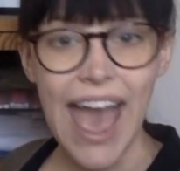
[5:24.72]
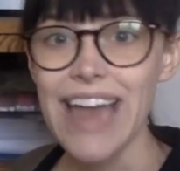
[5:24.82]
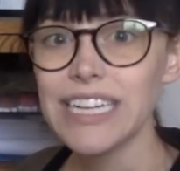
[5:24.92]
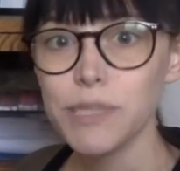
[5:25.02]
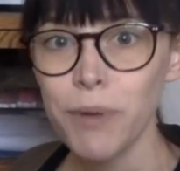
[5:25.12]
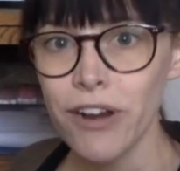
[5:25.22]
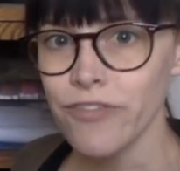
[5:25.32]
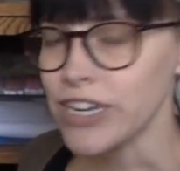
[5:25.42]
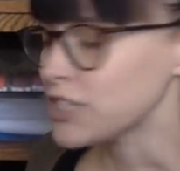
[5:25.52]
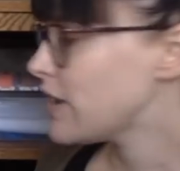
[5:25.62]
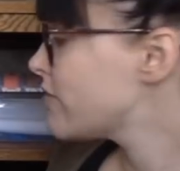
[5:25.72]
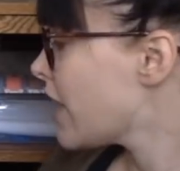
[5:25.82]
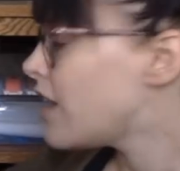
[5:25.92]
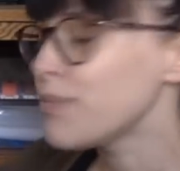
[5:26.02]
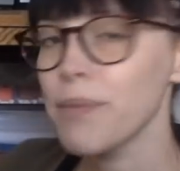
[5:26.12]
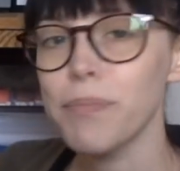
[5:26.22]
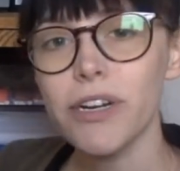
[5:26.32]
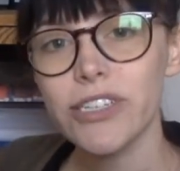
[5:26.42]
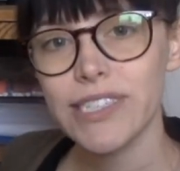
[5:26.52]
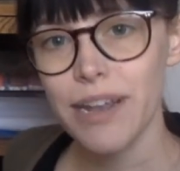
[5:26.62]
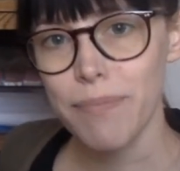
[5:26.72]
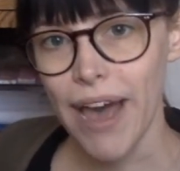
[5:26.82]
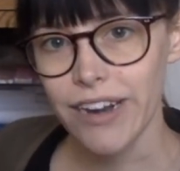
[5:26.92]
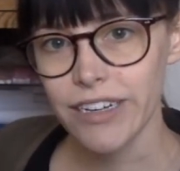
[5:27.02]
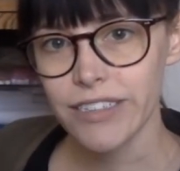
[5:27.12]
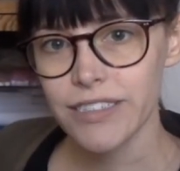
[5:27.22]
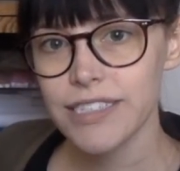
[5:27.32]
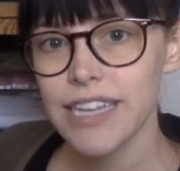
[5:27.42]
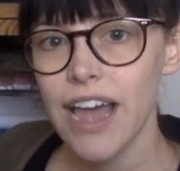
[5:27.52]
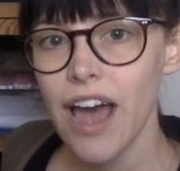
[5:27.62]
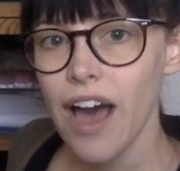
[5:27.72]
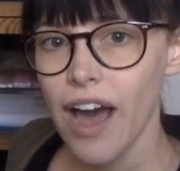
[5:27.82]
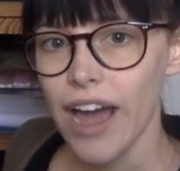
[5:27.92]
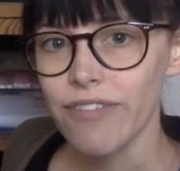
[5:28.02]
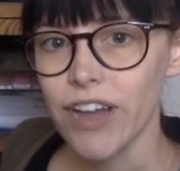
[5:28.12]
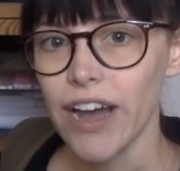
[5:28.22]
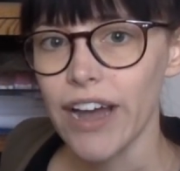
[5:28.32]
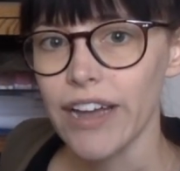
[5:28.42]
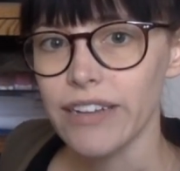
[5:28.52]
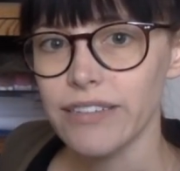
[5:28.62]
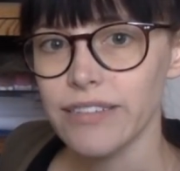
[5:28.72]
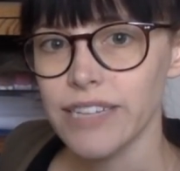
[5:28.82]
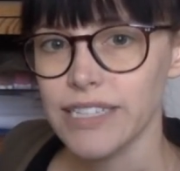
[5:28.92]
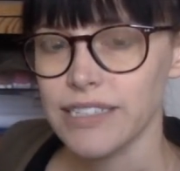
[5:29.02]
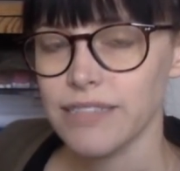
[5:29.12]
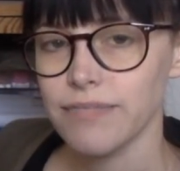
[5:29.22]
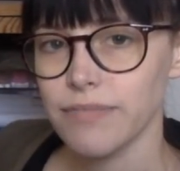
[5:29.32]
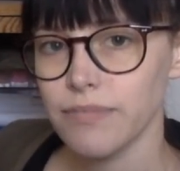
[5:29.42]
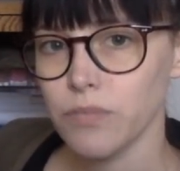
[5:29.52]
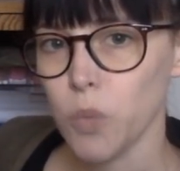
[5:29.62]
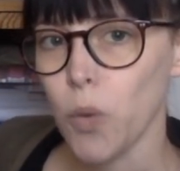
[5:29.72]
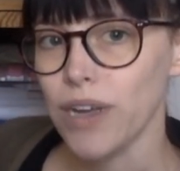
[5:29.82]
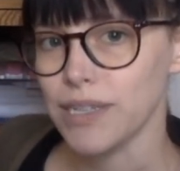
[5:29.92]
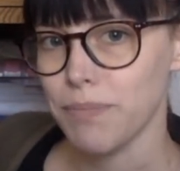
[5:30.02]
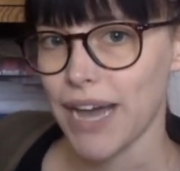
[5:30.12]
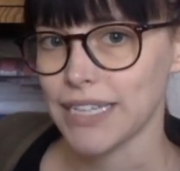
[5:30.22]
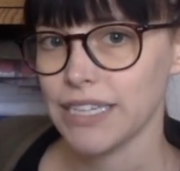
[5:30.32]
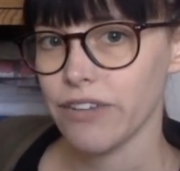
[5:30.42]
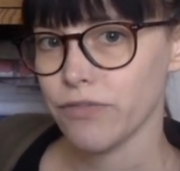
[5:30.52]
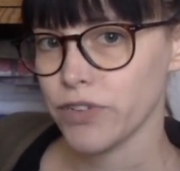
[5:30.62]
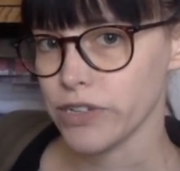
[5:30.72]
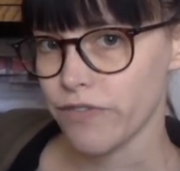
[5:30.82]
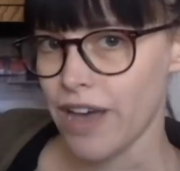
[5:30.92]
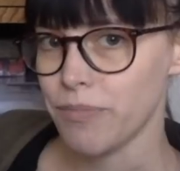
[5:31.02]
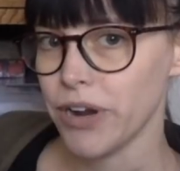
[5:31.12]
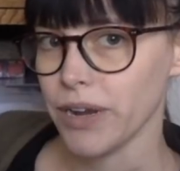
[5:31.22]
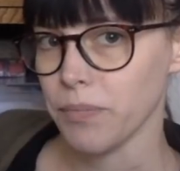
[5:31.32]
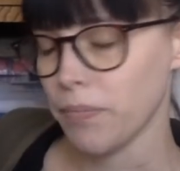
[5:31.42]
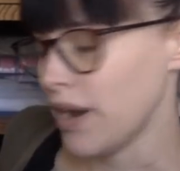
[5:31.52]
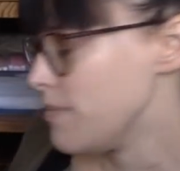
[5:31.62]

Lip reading: And it's perfect. So I've got all my books and patterns. I've got, this was a basket full of fabric, but I